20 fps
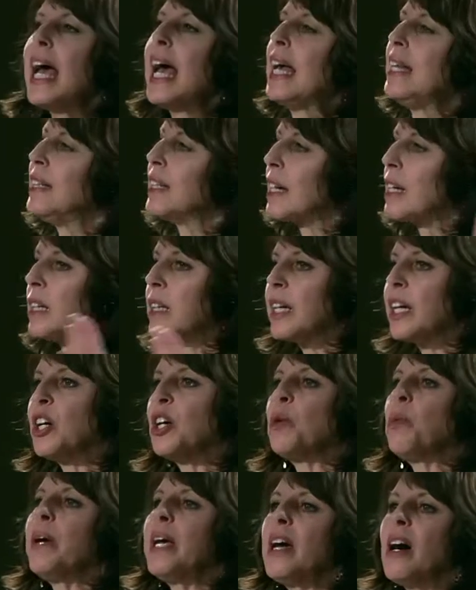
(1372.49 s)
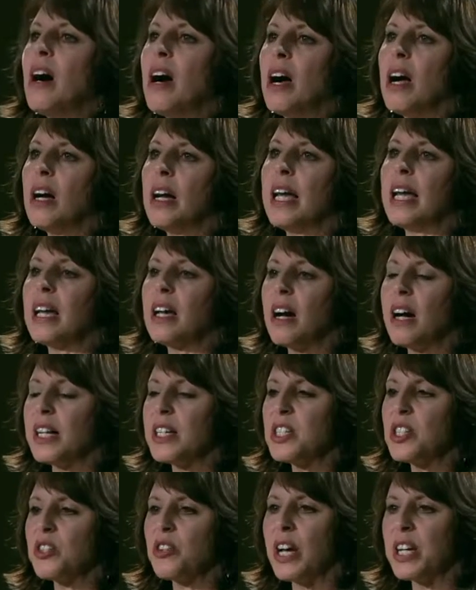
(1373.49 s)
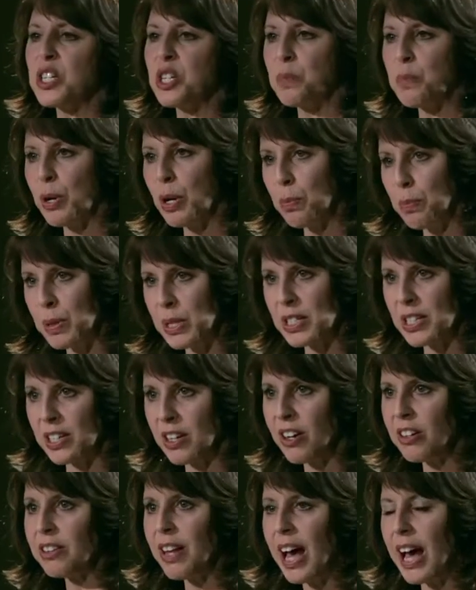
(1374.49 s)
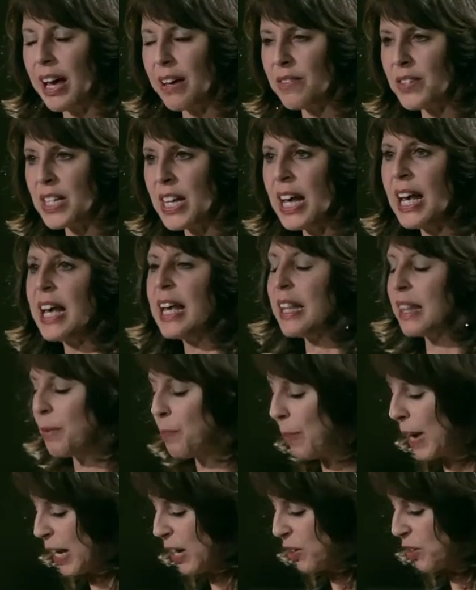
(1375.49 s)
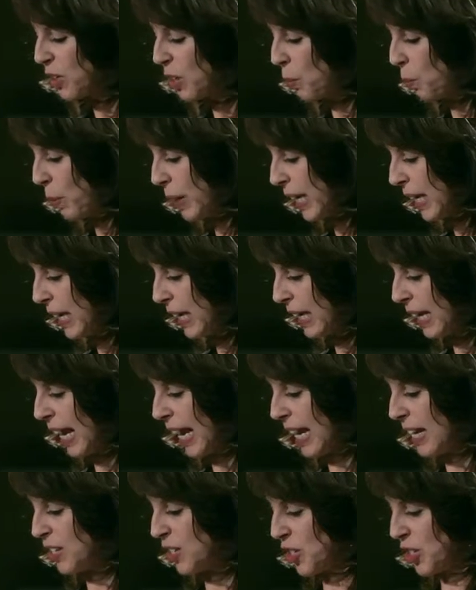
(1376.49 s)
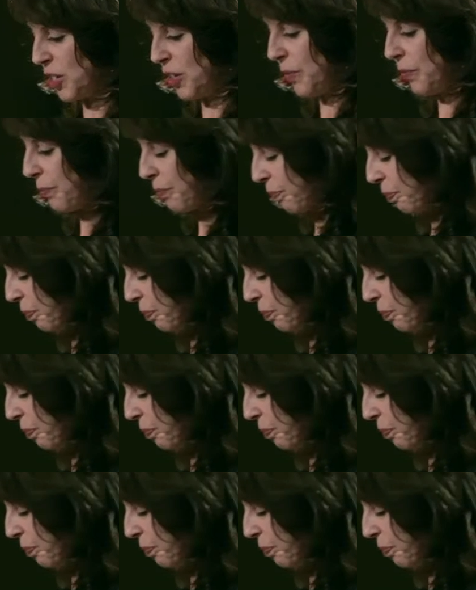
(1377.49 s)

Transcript: And the clearer we are in God's directed purpose in our lives, the better that we can answer